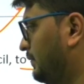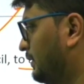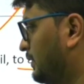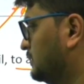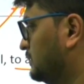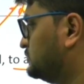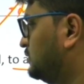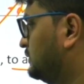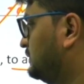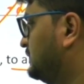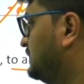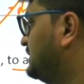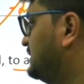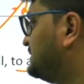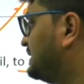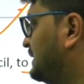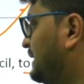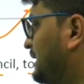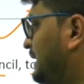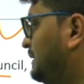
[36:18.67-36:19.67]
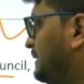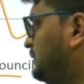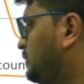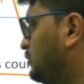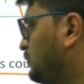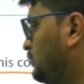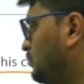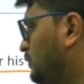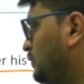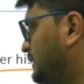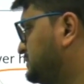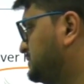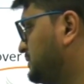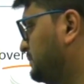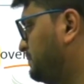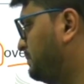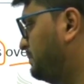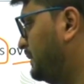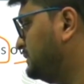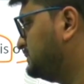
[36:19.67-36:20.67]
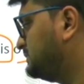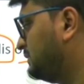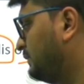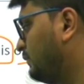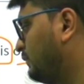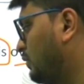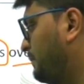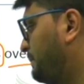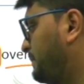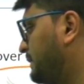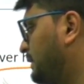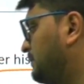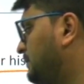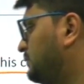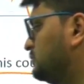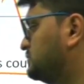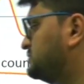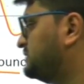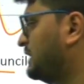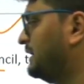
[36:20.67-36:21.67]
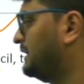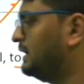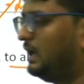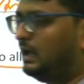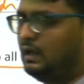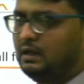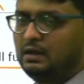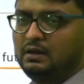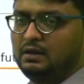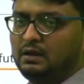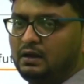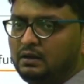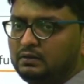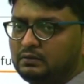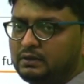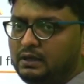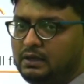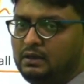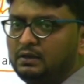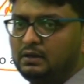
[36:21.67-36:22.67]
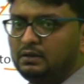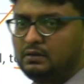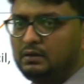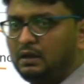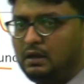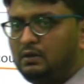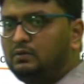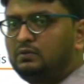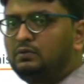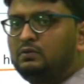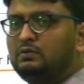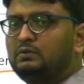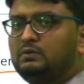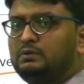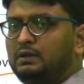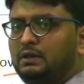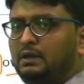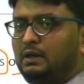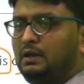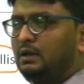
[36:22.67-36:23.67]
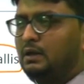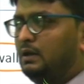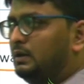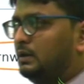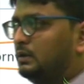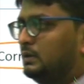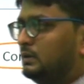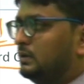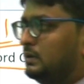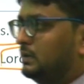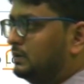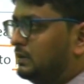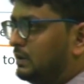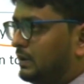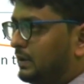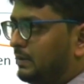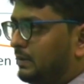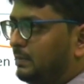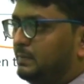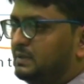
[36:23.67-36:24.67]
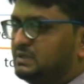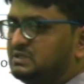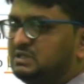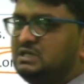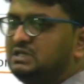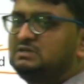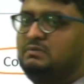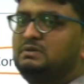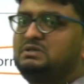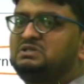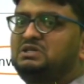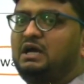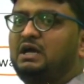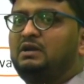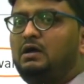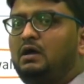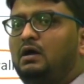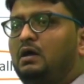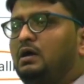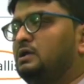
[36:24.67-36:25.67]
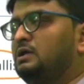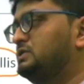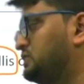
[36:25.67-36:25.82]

So this led to shipments of opium to China. Okay, now the business with China also